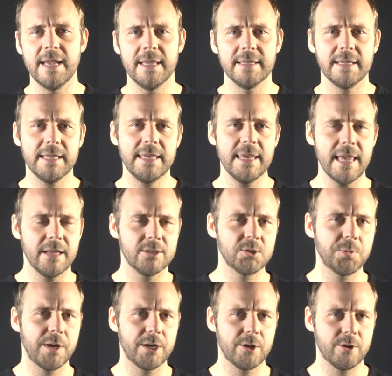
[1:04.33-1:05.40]
that he
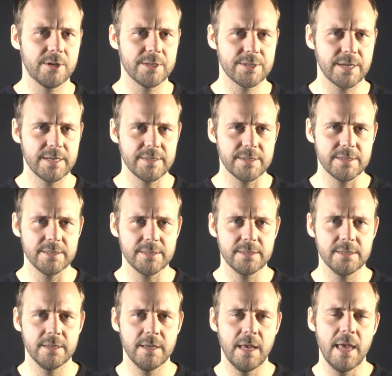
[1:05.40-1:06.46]
elsewhere criticizes.
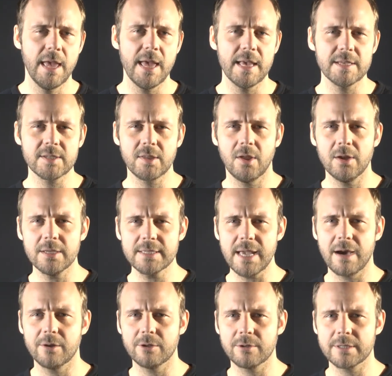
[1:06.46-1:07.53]
As long as
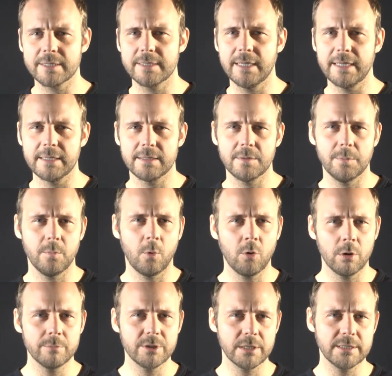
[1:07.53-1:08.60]
outer ascent to more
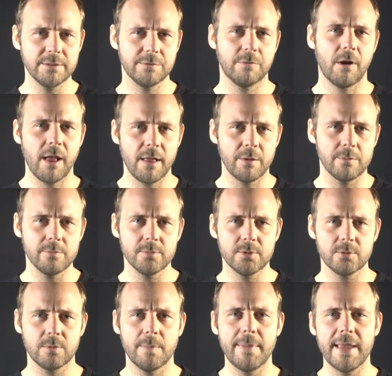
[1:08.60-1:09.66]
objective
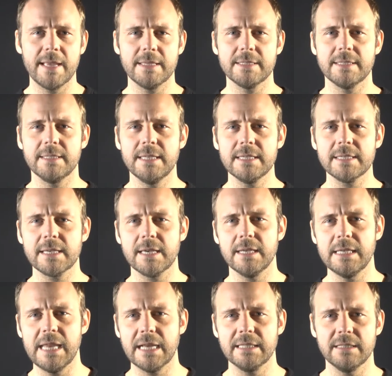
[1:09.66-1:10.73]
realms remains
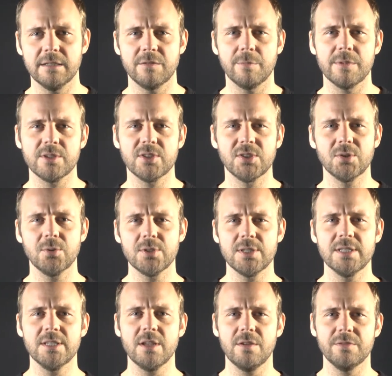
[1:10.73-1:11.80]
disconnected from the
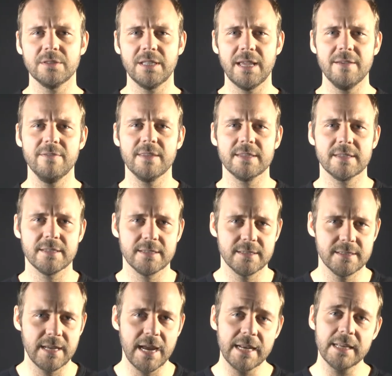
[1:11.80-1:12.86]
sources of life that
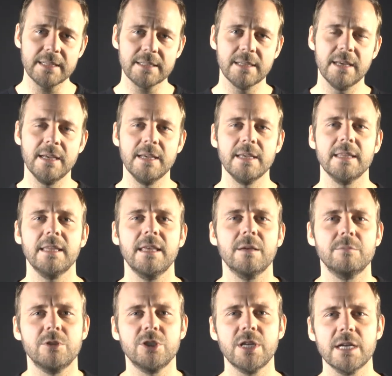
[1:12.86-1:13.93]
sustain it, the
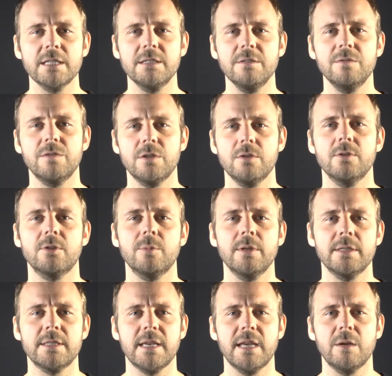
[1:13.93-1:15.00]
objective views we
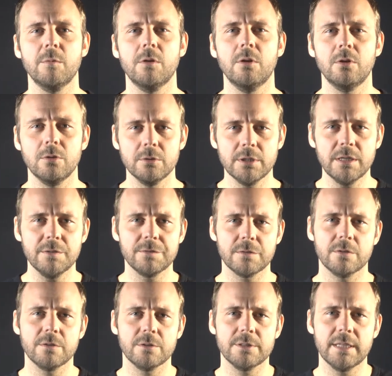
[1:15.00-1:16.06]
attain will only
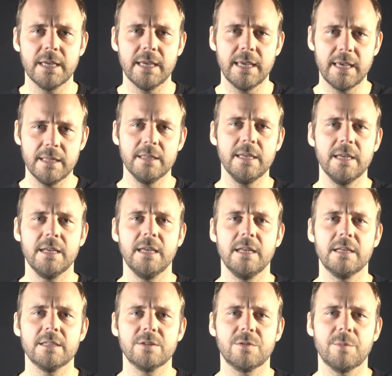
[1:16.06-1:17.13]
further to alienate
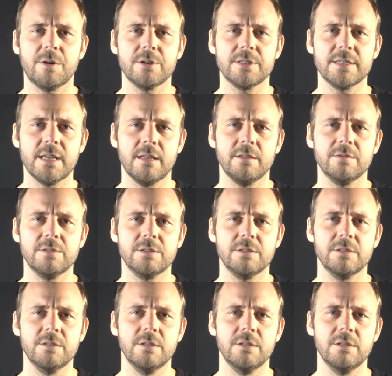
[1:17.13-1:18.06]
us from ourselves.